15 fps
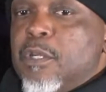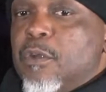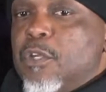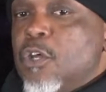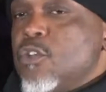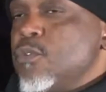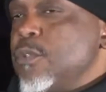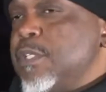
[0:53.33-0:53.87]

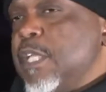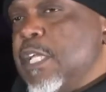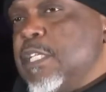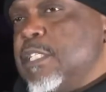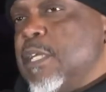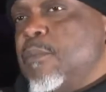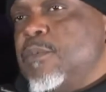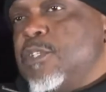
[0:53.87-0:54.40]
those were things
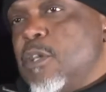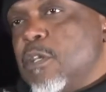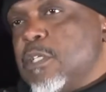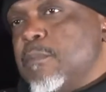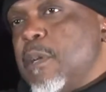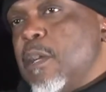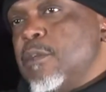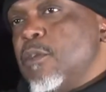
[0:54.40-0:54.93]
that we talked
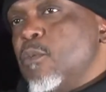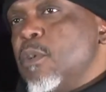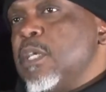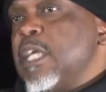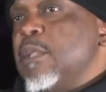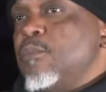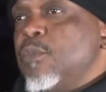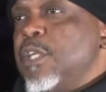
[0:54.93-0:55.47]
about. What
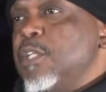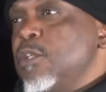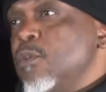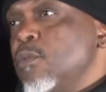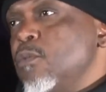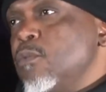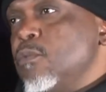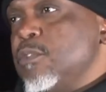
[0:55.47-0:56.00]
can we do
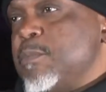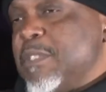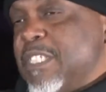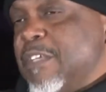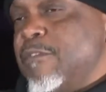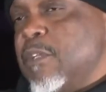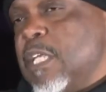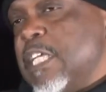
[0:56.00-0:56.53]

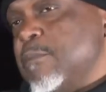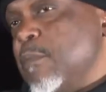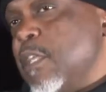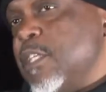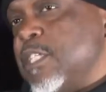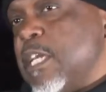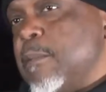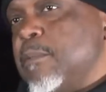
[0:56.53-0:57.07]
specifically as
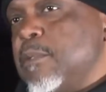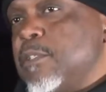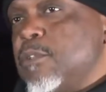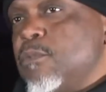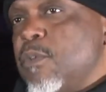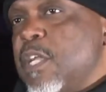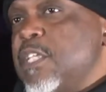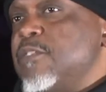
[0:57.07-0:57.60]
Mother Chapter to
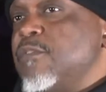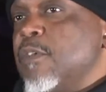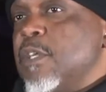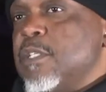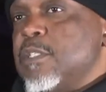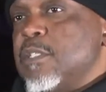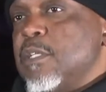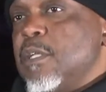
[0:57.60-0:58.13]
raise
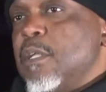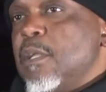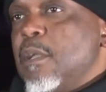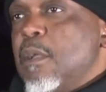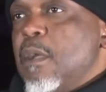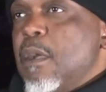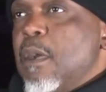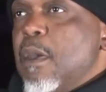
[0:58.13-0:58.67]
funds?
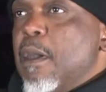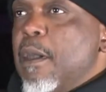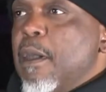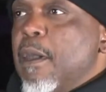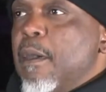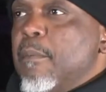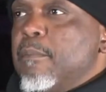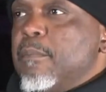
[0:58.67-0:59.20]

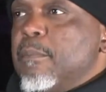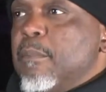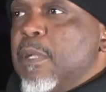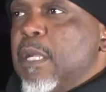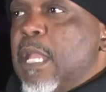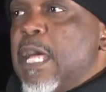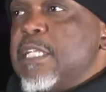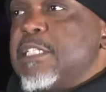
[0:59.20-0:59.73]

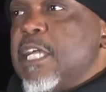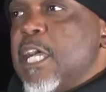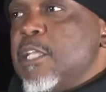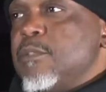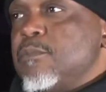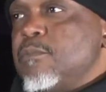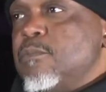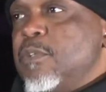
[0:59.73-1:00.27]
But a lot of
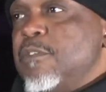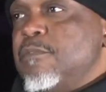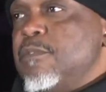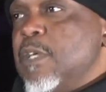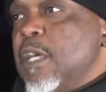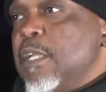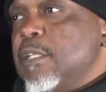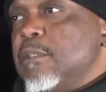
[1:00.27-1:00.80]
times we've
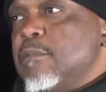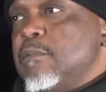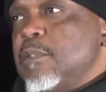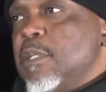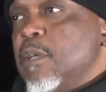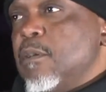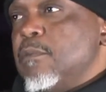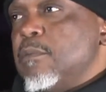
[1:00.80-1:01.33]
done,
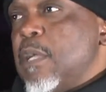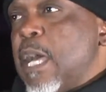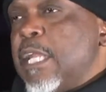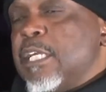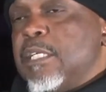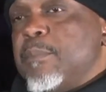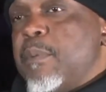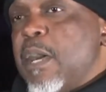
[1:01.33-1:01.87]
out
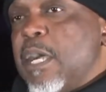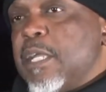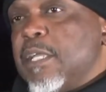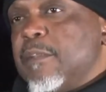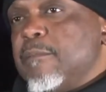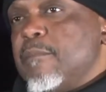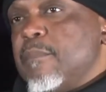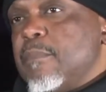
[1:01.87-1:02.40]
of the pocket,
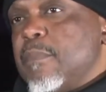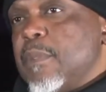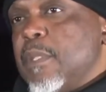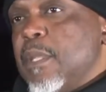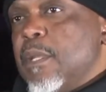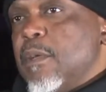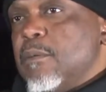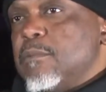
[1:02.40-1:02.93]

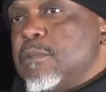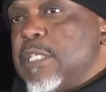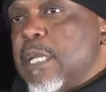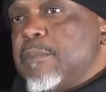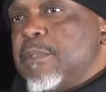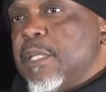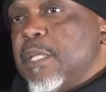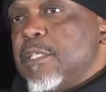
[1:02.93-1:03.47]

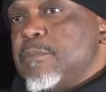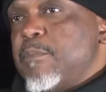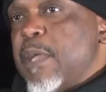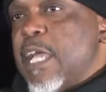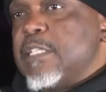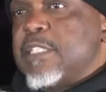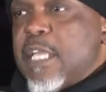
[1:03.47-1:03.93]
type things, pass